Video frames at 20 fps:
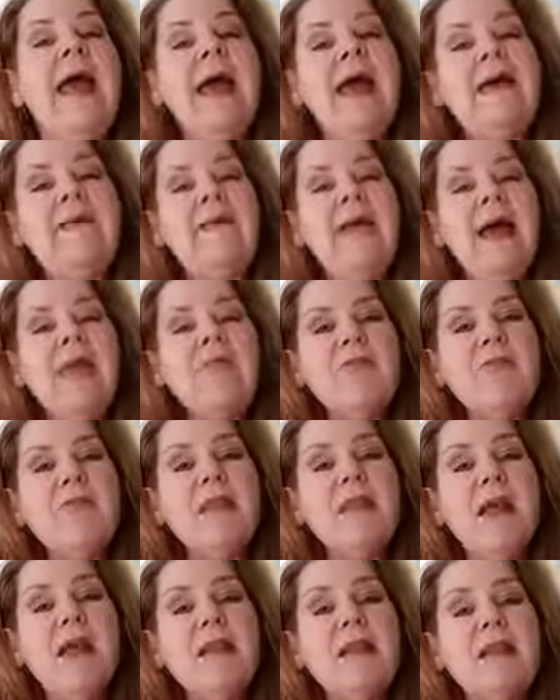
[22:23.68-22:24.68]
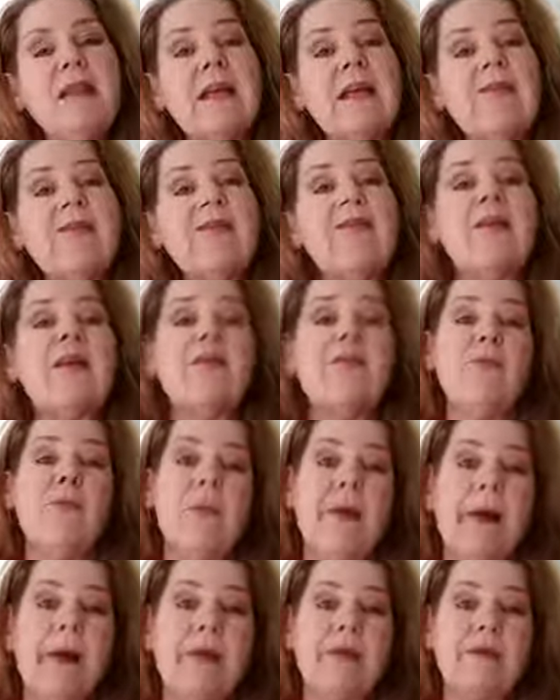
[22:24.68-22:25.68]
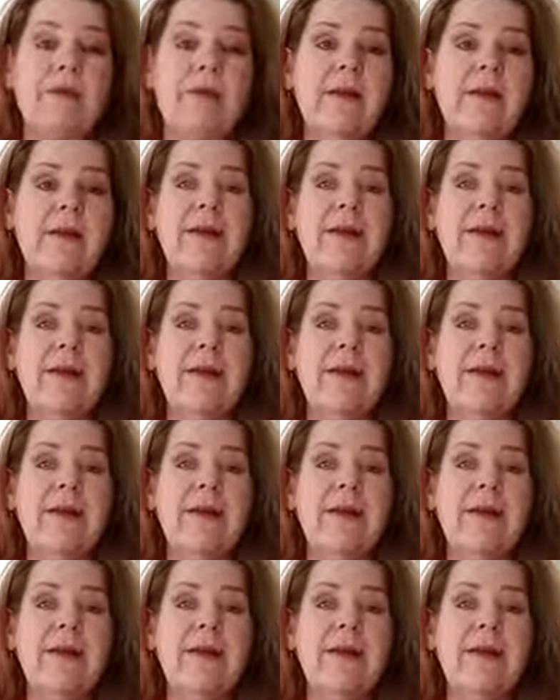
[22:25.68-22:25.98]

And last but not least is weight.